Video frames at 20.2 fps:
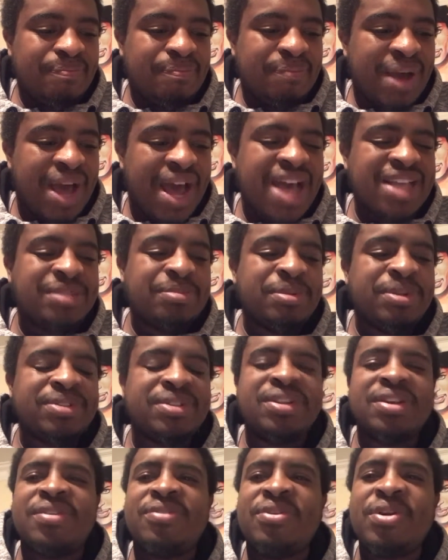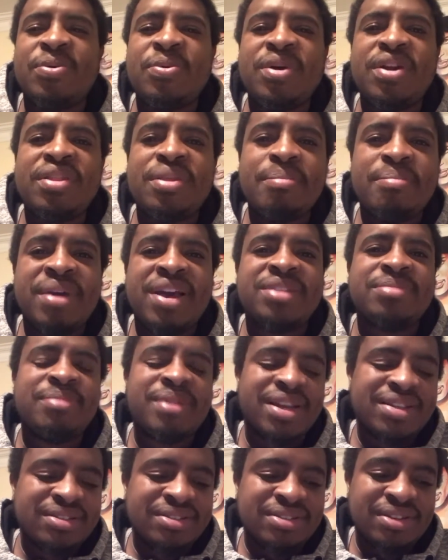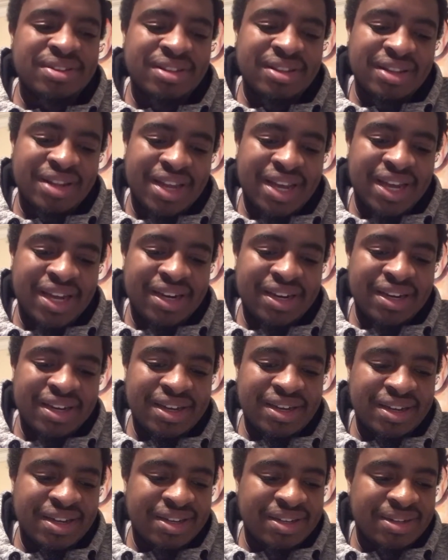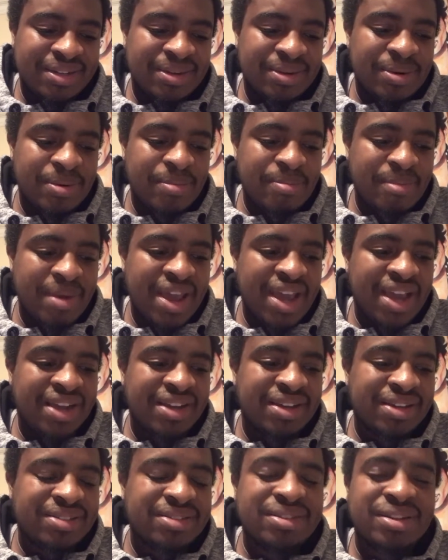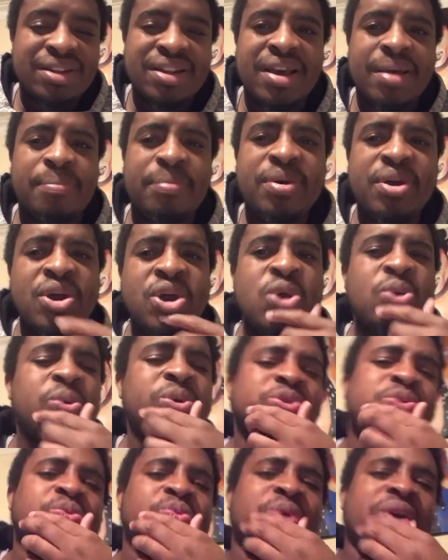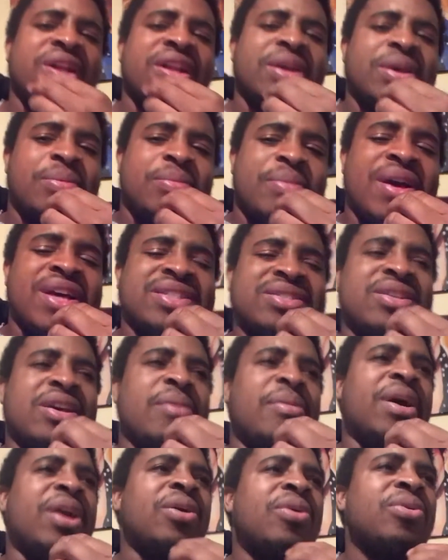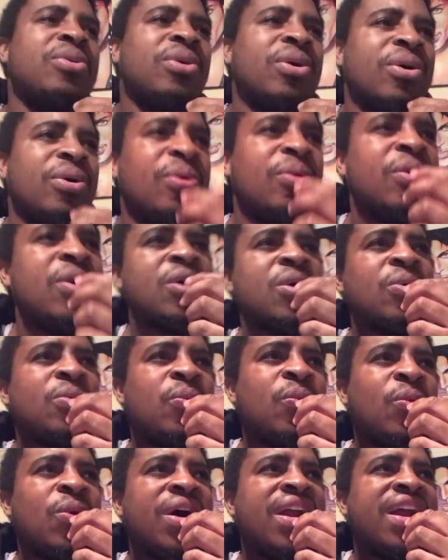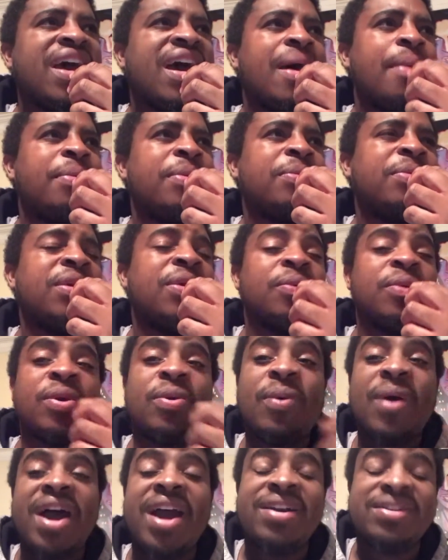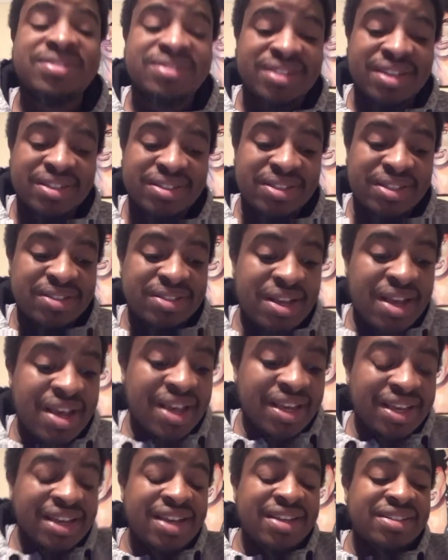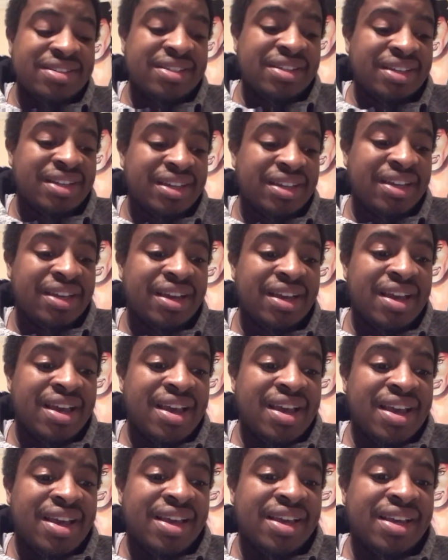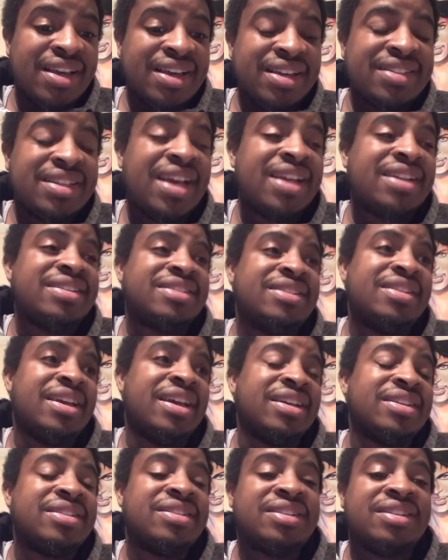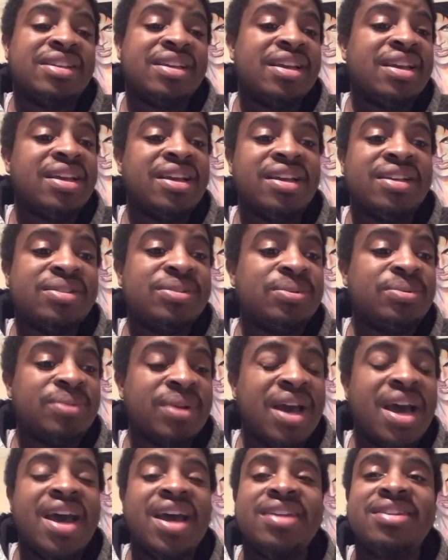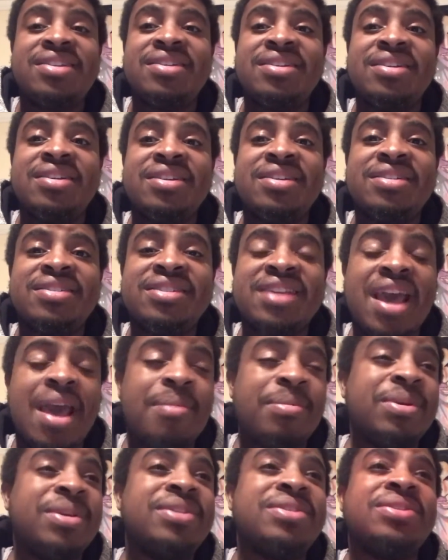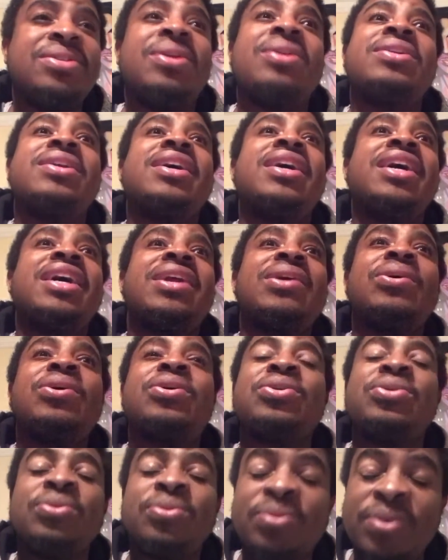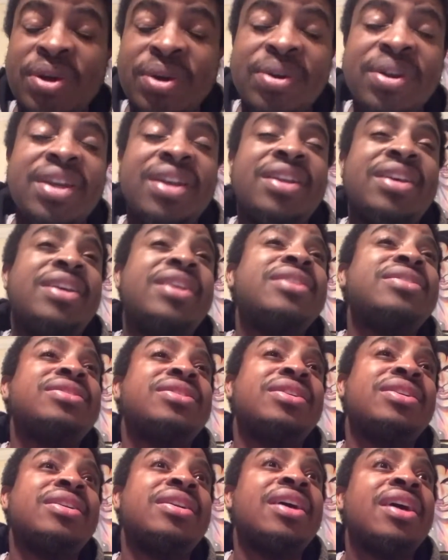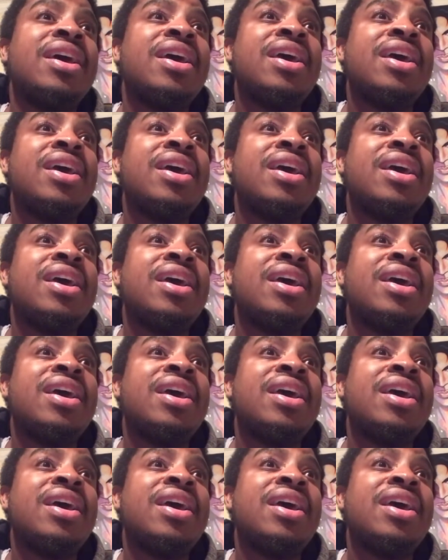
possibly delivering one of the best matches of the night. Omega's lip was really messed up. I don't know what happened, but it required stitches. Ishii is at 6. Do not tap Ishii on the head or you will get Ishii'd